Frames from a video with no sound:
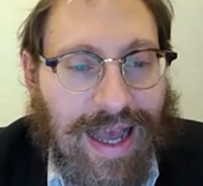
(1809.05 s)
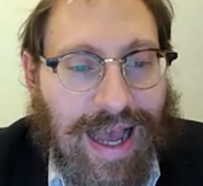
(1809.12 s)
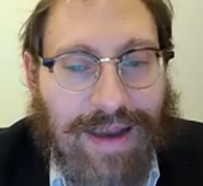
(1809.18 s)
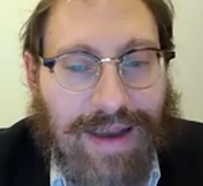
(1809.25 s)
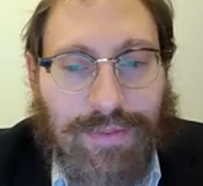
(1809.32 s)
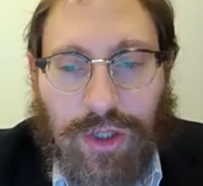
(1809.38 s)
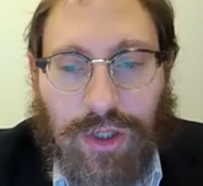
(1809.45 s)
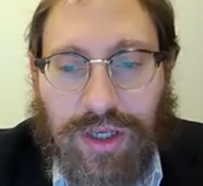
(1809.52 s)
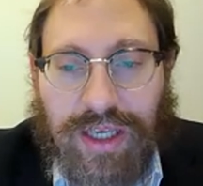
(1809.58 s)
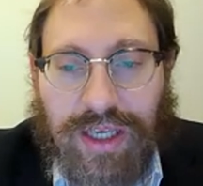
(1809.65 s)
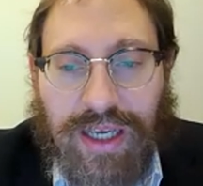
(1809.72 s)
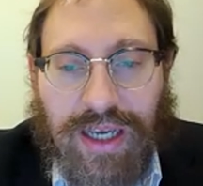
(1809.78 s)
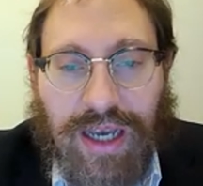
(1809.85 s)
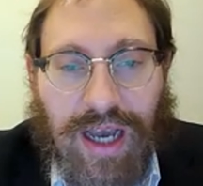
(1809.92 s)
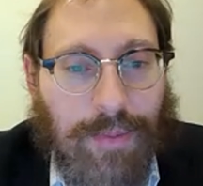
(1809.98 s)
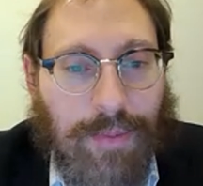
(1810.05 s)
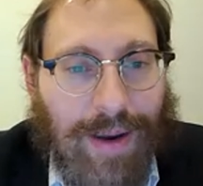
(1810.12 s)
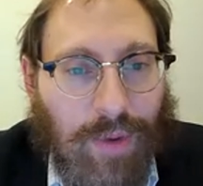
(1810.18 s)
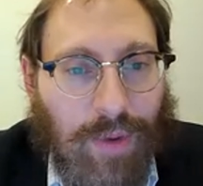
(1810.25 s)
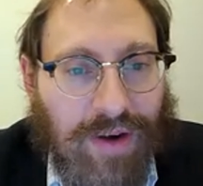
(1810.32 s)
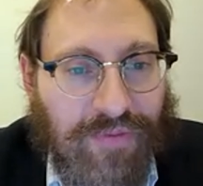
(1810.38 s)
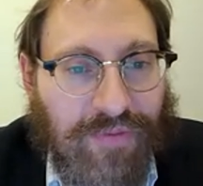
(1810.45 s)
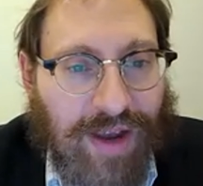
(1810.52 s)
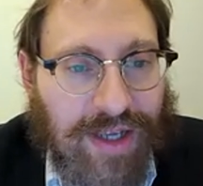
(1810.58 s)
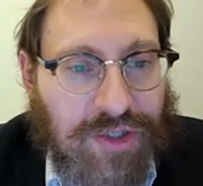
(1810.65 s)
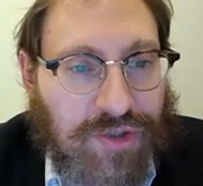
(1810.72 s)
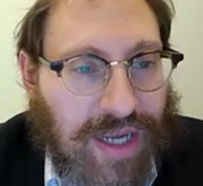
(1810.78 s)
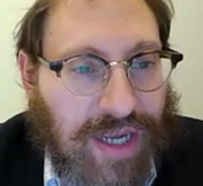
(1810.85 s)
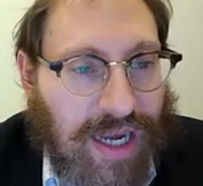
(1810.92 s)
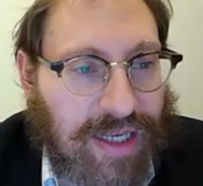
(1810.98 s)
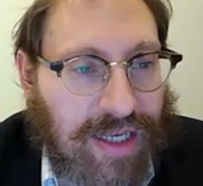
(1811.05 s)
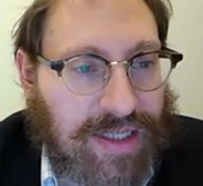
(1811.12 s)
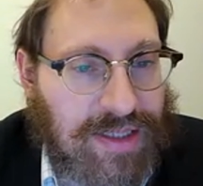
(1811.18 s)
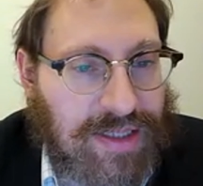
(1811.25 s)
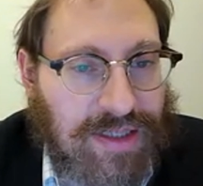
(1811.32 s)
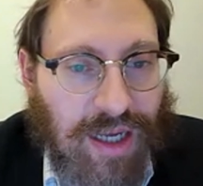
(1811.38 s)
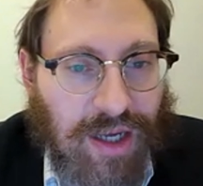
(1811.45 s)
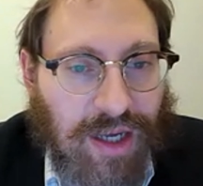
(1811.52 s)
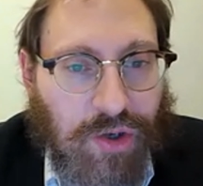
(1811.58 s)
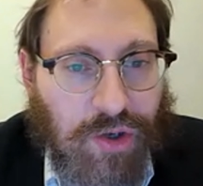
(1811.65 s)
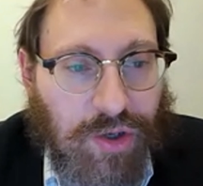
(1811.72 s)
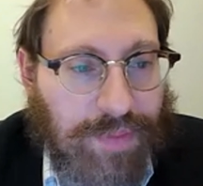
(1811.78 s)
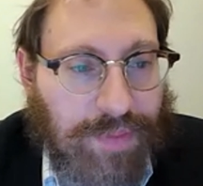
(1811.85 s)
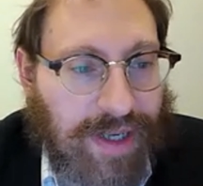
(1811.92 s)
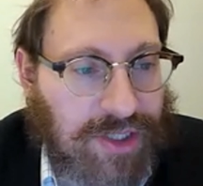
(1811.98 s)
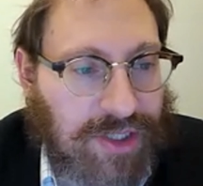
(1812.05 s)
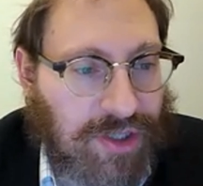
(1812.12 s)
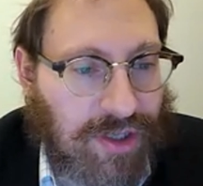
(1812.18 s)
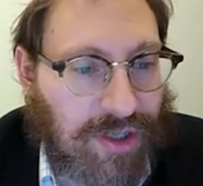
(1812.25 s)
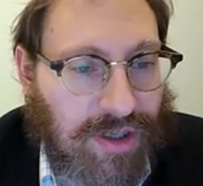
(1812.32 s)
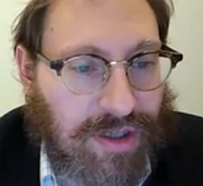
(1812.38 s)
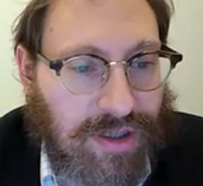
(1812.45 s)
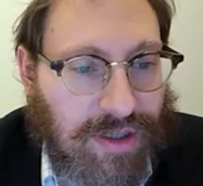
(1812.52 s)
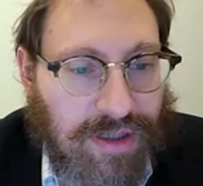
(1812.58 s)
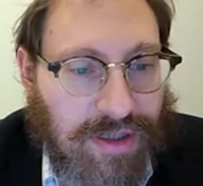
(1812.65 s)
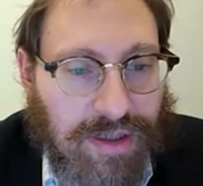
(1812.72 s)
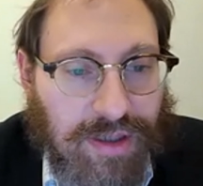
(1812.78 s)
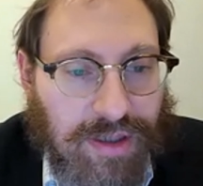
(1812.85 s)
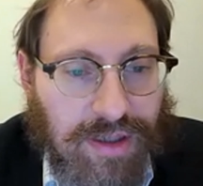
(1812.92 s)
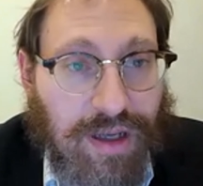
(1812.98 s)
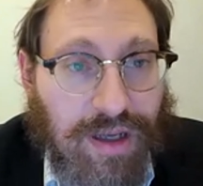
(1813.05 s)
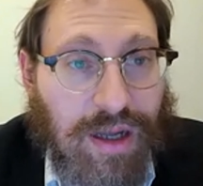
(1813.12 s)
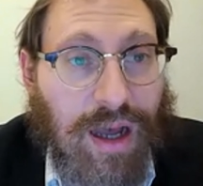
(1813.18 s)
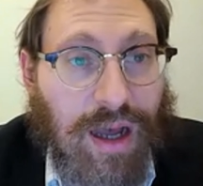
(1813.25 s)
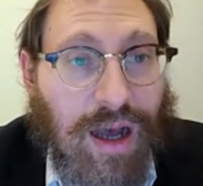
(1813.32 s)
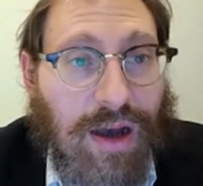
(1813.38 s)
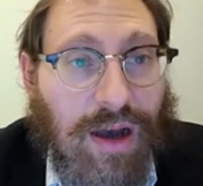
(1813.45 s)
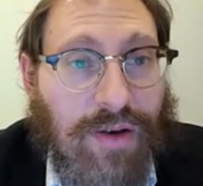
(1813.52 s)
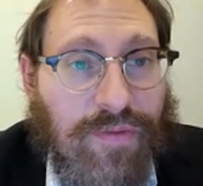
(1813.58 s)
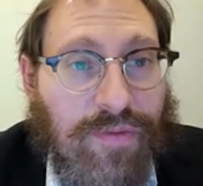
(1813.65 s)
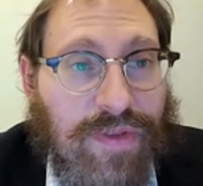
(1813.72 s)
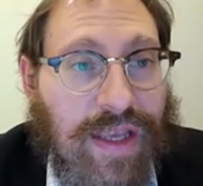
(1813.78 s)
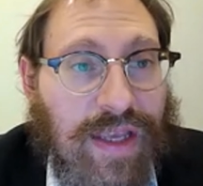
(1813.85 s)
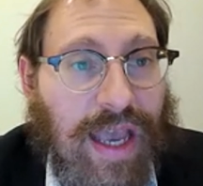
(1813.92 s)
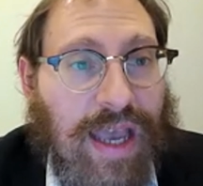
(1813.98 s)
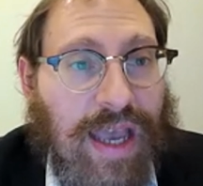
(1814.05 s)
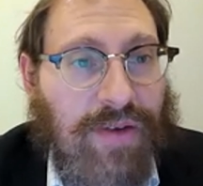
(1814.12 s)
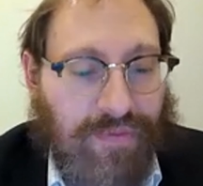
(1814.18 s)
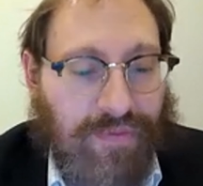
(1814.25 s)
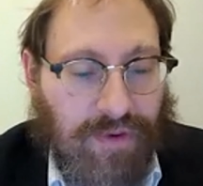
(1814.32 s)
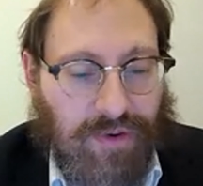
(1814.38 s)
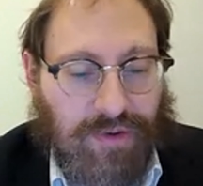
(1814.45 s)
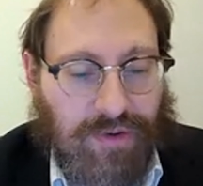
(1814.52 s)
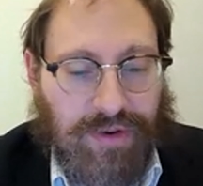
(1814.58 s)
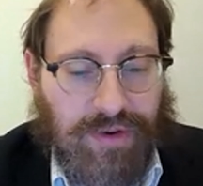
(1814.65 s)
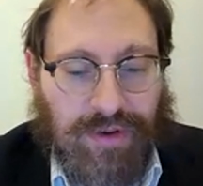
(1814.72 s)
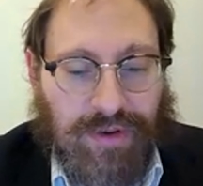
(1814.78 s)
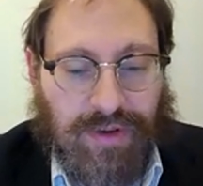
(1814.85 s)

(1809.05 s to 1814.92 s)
I'm looking up, I want to find you guys a good picture of the ephod.